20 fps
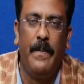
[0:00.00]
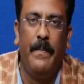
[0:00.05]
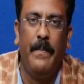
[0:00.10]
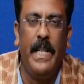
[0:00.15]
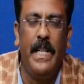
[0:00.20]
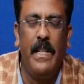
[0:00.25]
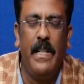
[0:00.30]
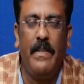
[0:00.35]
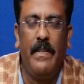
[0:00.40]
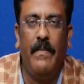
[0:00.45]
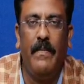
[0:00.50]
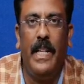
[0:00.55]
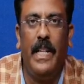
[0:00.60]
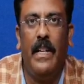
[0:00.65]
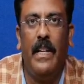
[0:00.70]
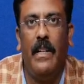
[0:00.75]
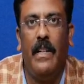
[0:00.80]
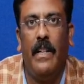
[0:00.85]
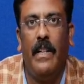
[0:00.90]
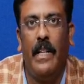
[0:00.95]
means we
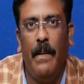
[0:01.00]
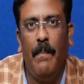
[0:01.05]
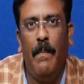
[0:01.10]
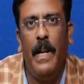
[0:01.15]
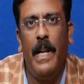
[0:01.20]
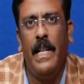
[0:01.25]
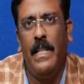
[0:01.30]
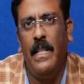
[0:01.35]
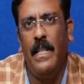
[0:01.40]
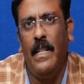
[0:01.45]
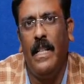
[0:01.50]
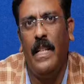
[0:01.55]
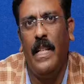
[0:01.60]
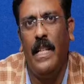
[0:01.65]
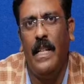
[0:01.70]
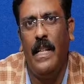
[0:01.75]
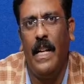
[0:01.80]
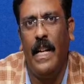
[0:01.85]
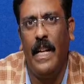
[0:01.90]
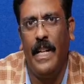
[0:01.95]
are replacing the
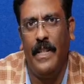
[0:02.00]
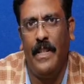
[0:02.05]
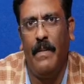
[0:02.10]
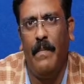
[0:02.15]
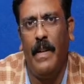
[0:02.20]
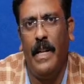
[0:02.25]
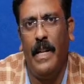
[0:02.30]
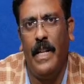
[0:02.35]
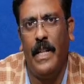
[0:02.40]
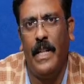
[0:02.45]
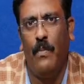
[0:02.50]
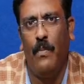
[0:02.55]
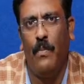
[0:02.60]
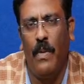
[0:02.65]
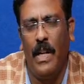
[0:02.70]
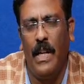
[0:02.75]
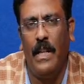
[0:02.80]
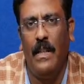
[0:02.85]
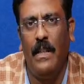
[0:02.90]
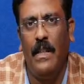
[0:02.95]
connection matrix
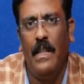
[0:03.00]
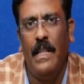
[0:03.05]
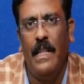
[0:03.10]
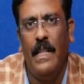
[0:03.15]
1